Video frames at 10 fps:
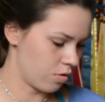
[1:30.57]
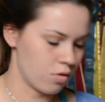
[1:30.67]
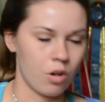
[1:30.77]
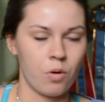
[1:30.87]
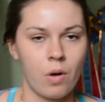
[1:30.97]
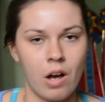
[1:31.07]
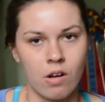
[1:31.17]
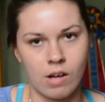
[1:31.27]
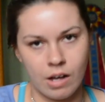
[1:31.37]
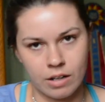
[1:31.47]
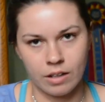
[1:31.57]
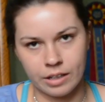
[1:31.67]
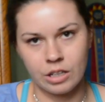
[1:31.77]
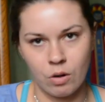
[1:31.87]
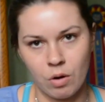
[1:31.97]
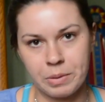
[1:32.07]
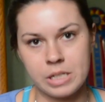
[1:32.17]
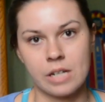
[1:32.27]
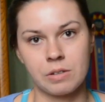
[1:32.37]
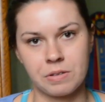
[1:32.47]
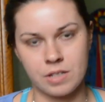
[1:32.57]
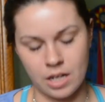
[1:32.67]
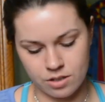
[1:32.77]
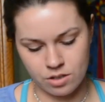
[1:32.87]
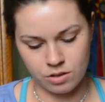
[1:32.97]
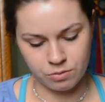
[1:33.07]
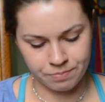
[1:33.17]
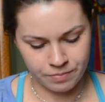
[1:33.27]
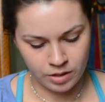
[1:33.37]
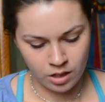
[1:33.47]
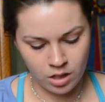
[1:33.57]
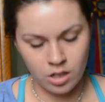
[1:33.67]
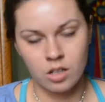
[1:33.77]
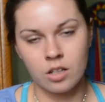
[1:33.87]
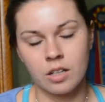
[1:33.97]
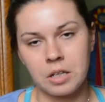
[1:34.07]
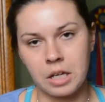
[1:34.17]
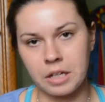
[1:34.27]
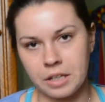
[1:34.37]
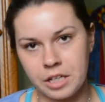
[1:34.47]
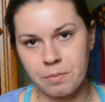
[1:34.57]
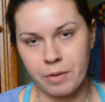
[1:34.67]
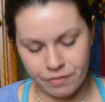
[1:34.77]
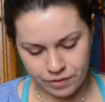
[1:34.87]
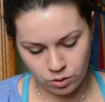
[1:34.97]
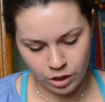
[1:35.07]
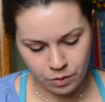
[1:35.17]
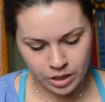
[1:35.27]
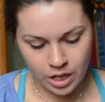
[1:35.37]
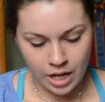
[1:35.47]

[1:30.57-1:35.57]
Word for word: so I'll kind of like go up and down in size to kind of keep that feel going.